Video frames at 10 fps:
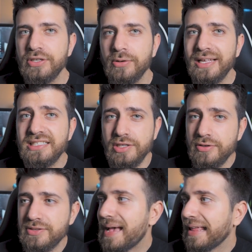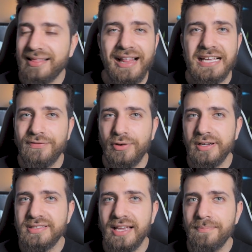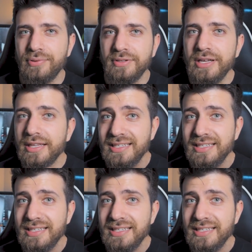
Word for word: So let's use math class for example.